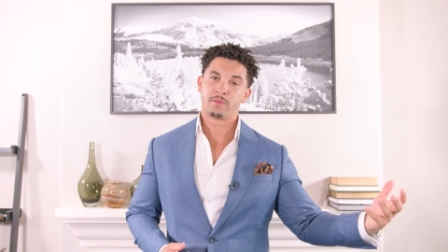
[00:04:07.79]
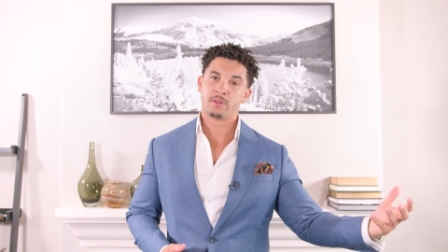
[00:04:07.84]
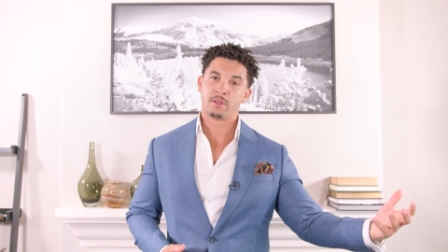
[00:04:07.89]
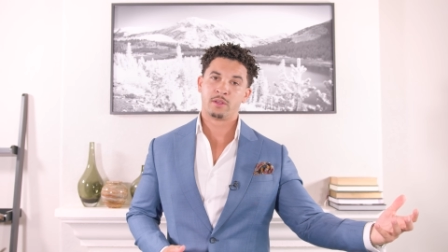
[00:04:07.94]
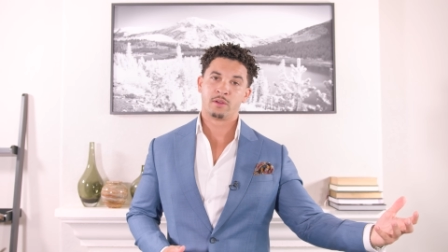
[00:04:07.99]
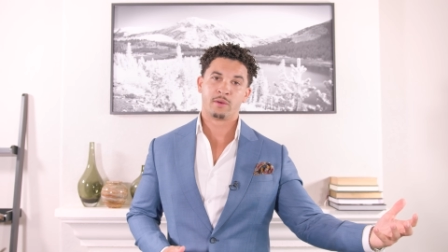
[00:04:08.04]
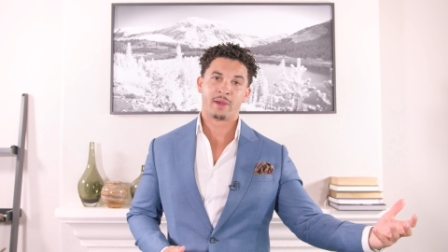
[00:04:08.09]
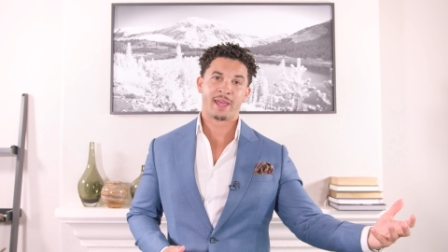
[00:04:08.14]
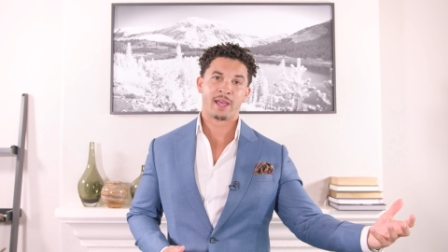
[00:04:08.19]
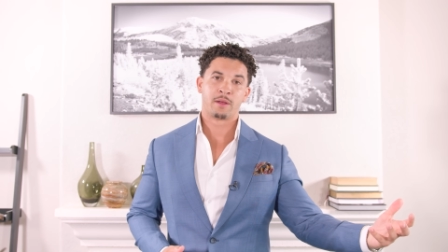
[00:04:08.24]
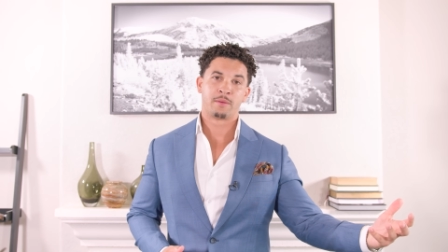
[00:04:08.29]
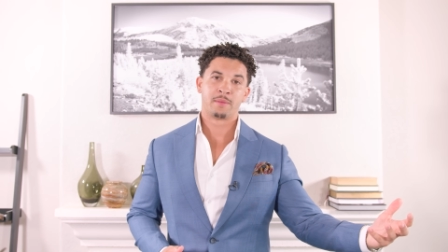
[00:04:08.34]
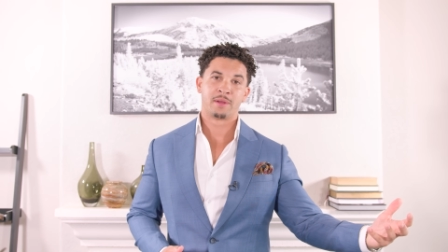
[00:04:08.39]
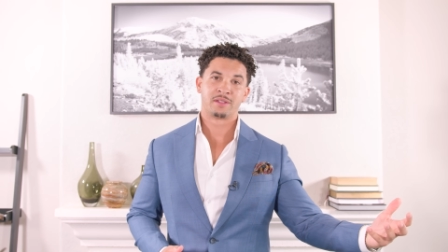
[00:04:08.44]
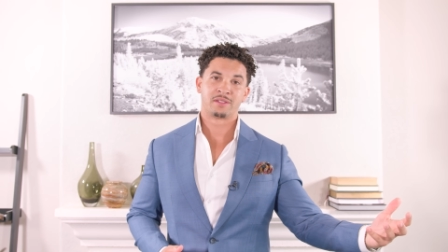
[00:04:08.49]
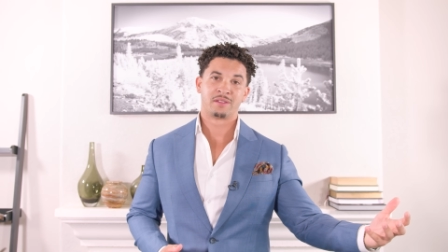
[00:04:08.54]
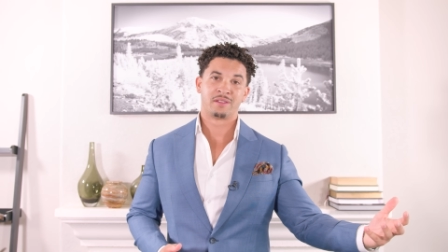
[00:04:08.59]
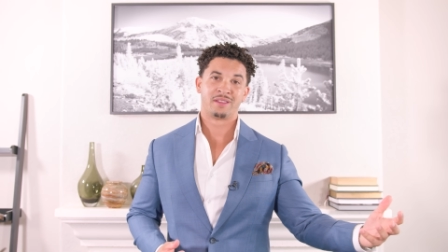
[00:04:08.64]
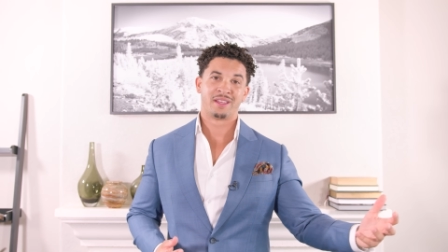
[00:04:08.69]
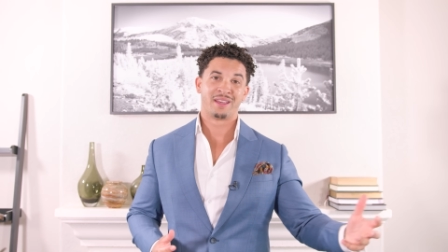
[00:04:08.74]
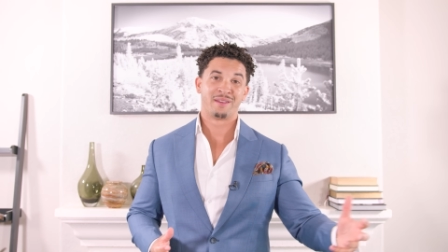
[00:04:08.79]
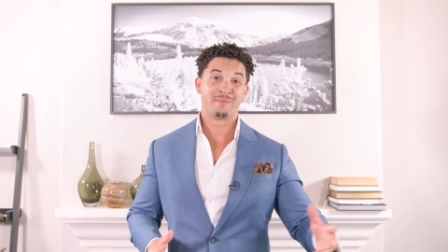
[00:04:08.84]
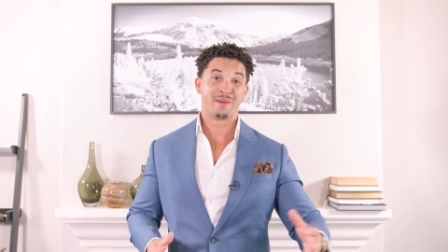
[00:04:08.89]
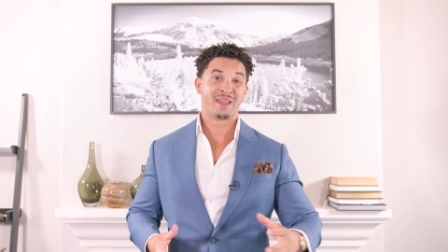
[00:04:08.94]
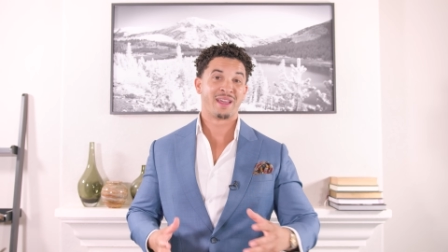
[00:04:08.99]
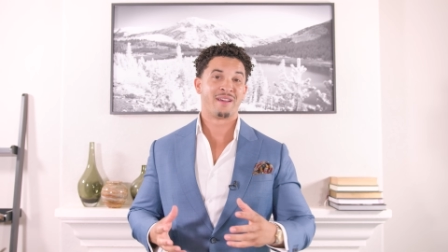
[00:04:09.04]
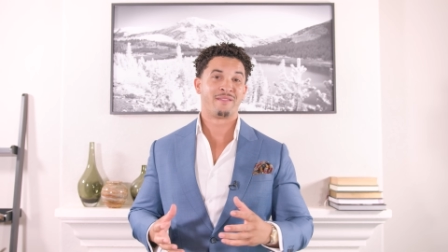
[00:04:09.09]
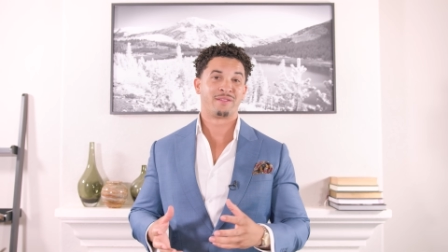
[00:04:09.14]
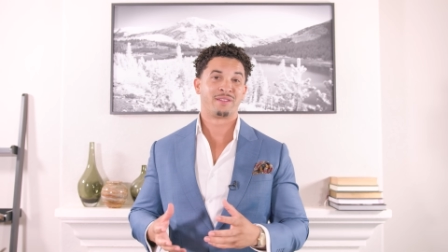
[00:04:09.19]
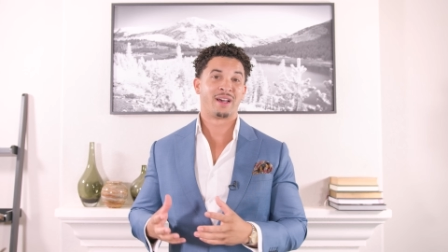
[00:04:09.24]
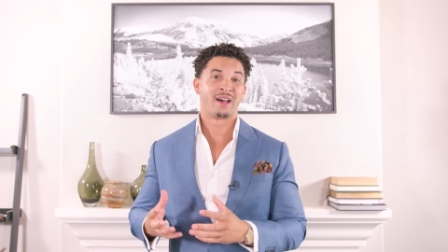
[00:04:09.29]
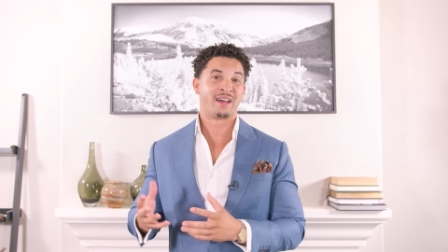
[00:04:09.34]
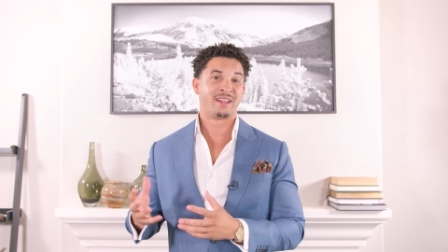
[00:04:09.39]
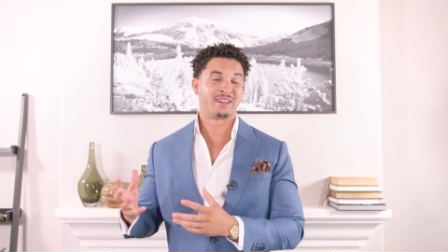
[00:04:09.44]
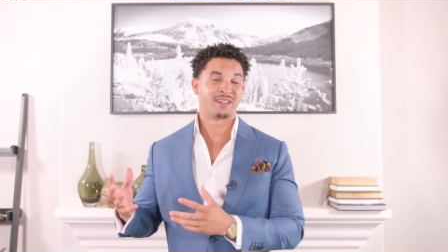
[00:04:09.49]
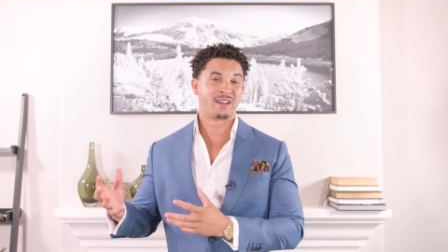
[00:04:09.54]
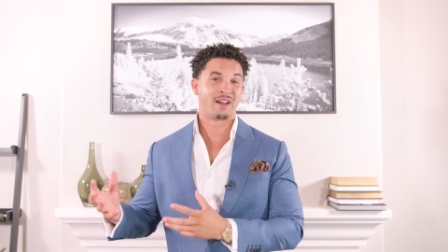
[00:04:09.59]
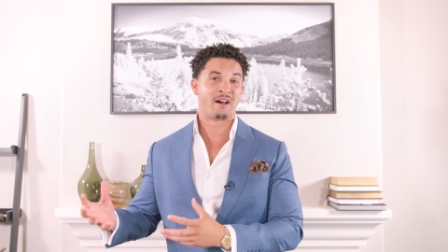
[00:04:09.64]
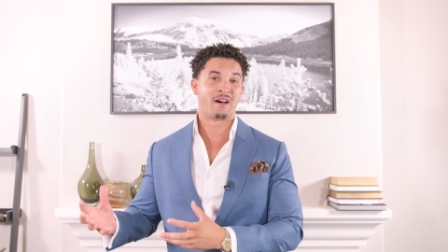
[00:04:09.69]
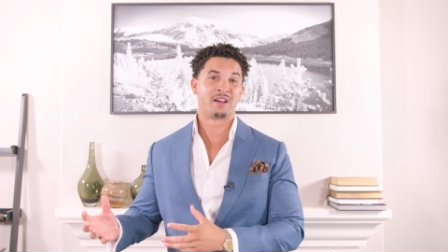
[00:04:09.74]
you know ailments that they may have
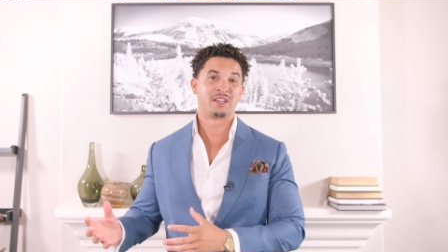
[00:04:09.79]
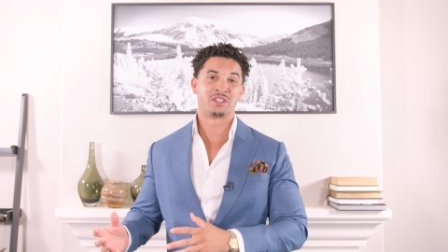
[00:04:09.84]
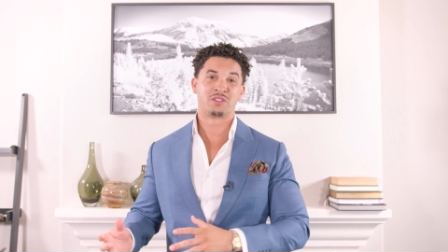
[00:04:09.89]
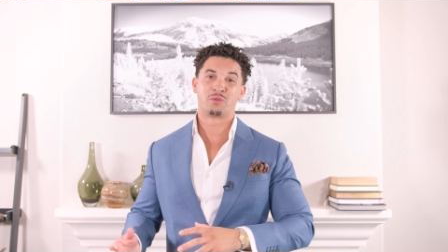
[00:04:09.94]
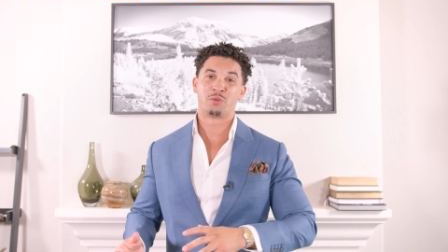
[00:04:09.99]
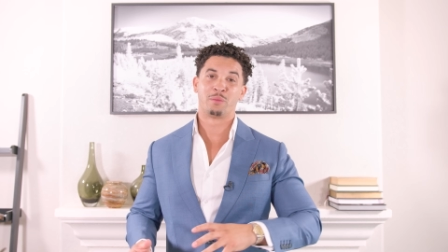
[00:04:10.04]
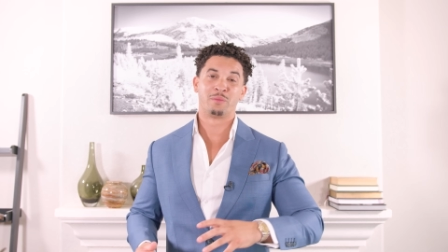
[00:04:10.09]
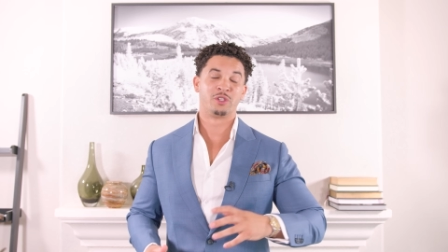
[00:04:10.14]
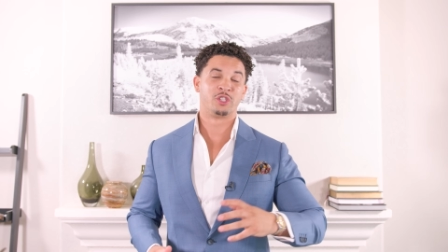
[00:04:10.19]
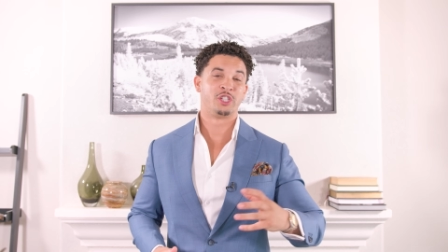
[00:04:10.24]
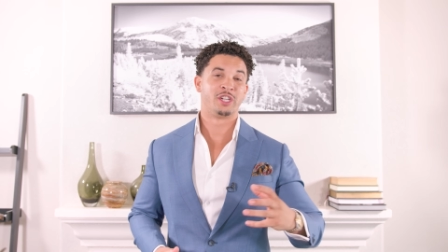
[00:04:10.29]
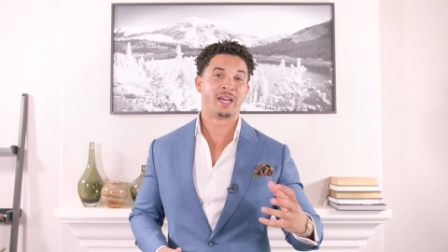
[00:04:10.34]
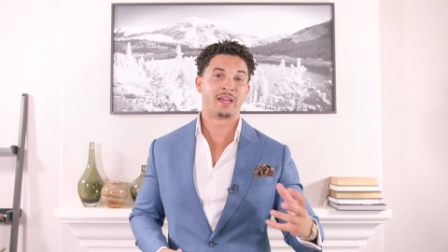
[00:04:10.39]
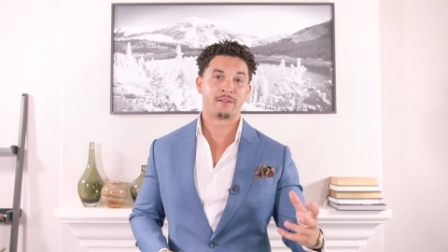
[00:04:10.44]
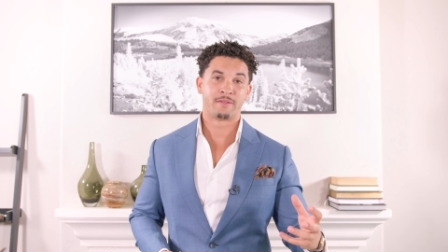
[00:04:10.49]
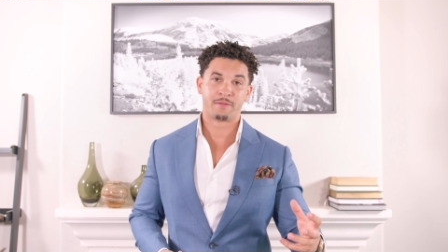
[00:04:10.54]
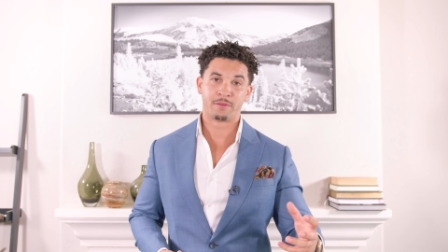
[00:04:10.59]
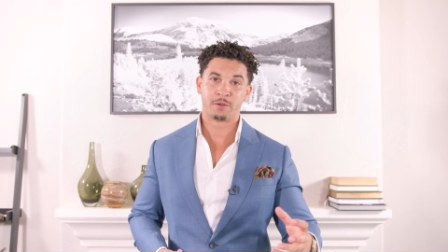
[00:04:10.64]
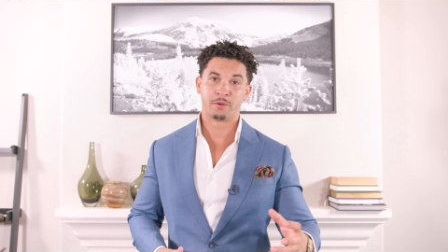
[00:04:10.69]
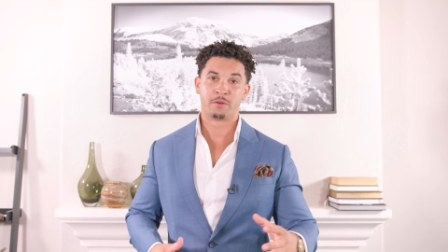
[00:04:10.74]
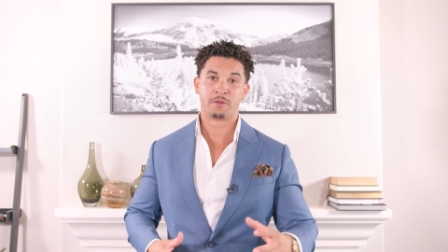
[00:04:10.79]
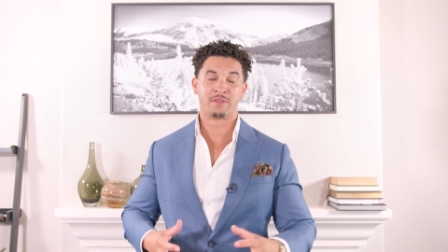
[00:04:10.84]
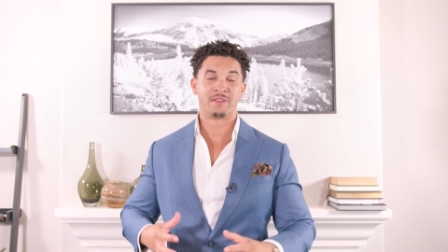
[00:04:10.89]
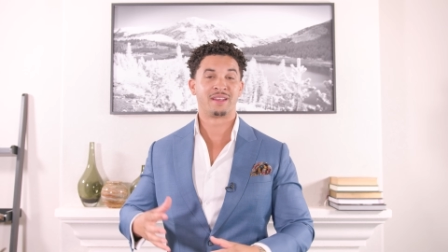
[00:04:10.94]
gotten caused from jet fuel,